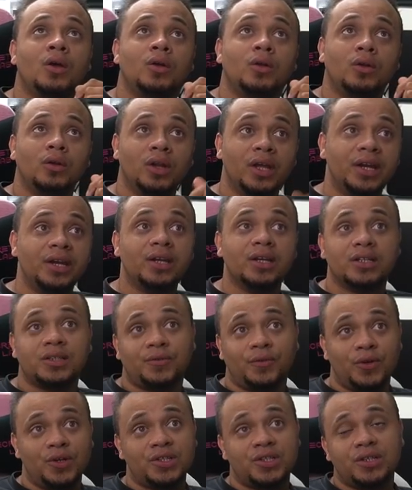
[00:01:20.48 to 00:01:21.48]
Linda's
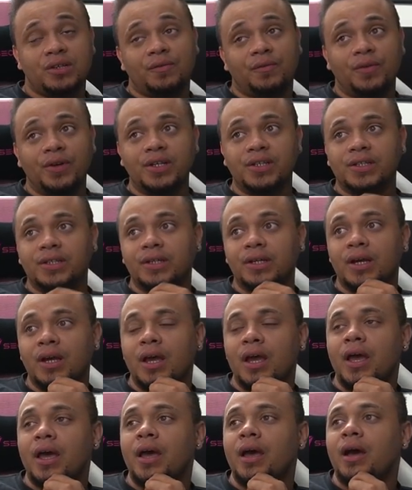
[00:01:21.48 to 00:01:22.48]
version of Frieza.
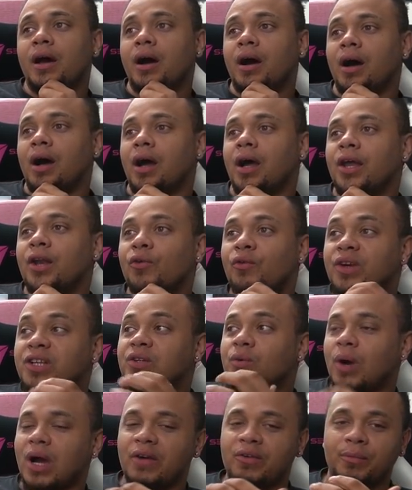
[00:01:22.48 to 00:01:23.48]
And the
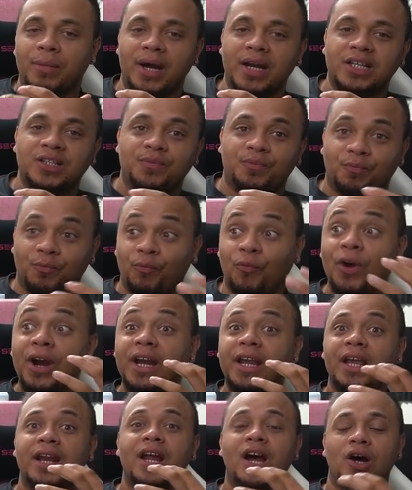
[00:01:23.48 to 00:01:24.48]
reason why everybody's
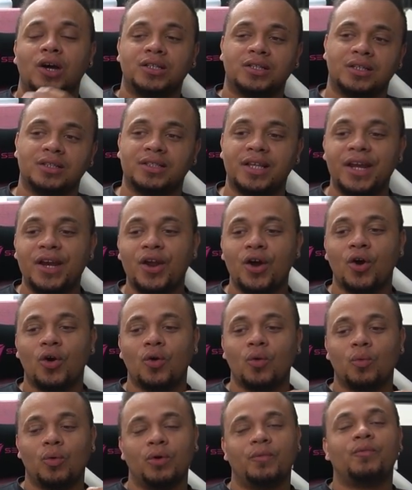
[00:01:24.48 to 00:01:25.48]
freaking out is because they
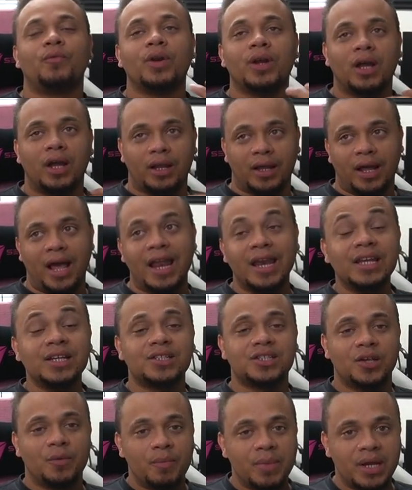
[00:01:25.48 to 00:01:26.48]
know, well, at
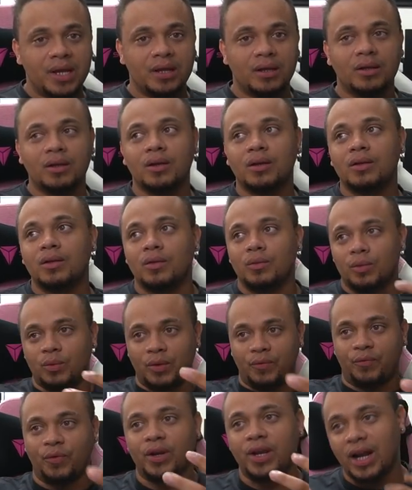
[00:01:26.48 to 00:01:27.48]
least to me,
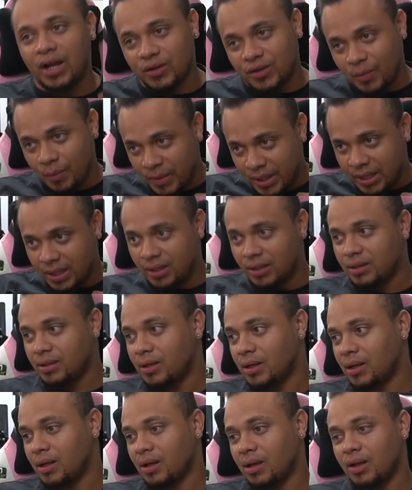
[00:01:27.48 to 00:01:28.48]
the freaking out to me
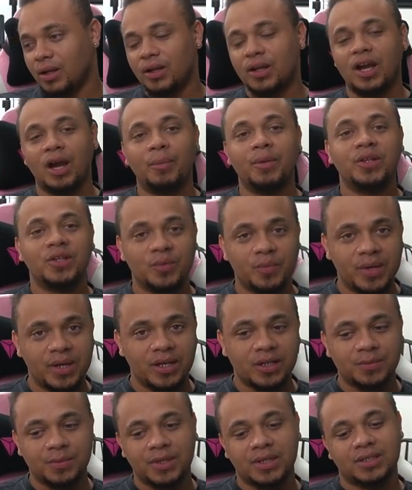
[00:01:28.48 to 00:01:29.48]
and coming to
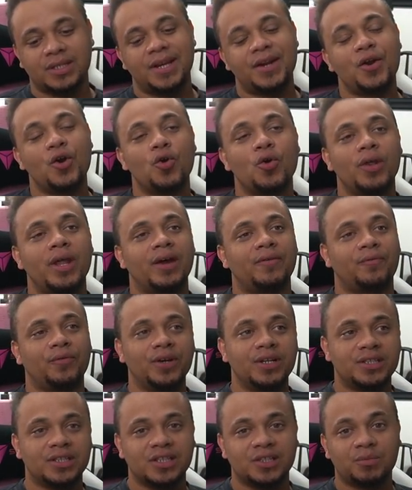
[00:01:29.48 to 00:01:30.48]
me is because they know that
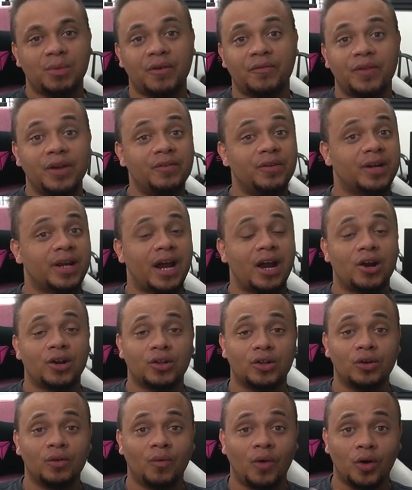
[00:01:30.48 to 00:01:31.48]
Frieza is my favorite
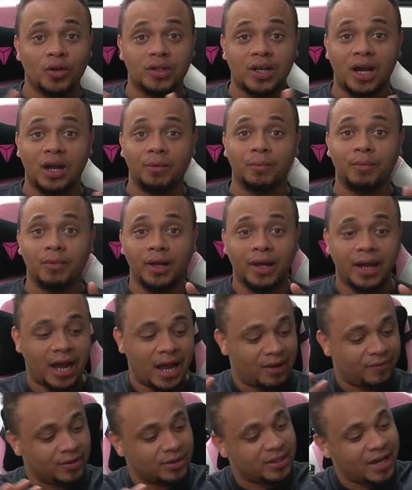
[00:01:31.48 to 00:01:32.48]
character of all time. Like, I
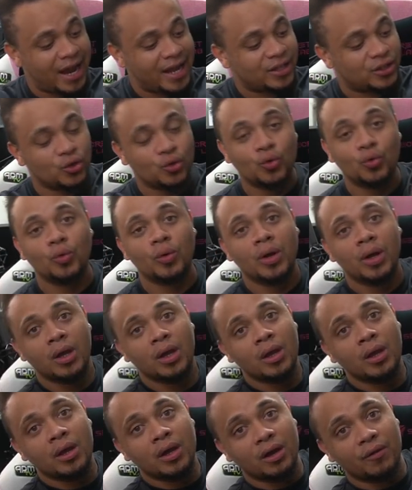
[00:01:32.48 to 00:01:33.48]
have a tattoo
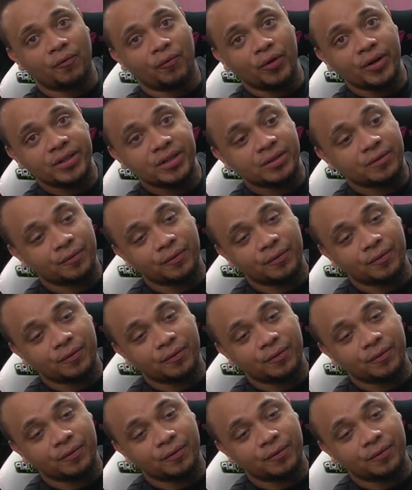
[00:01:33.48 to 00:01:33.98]
of Frieza.